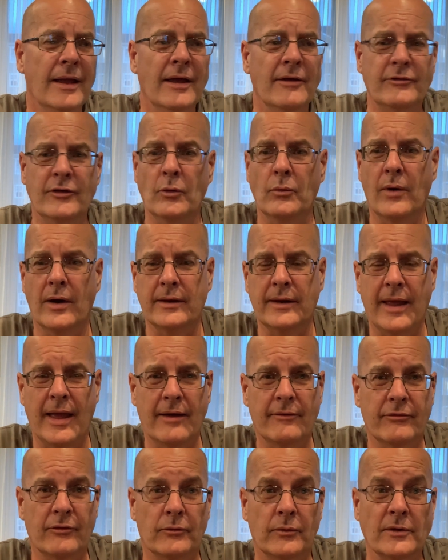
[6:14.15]
If you want to
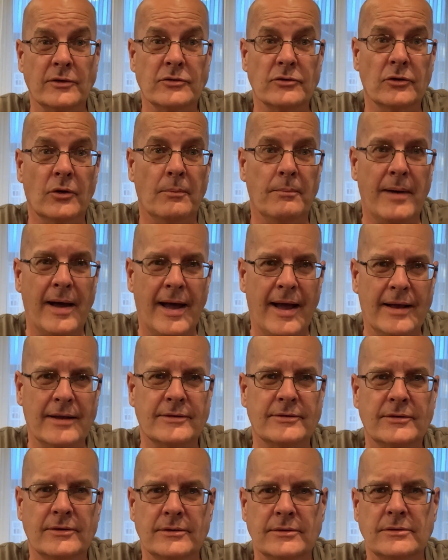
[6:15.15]
have original
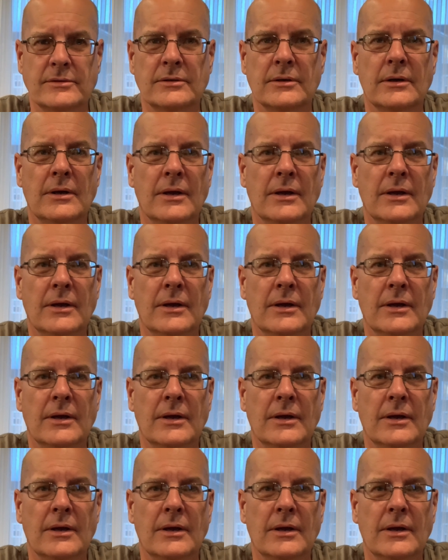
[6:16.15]
boxes,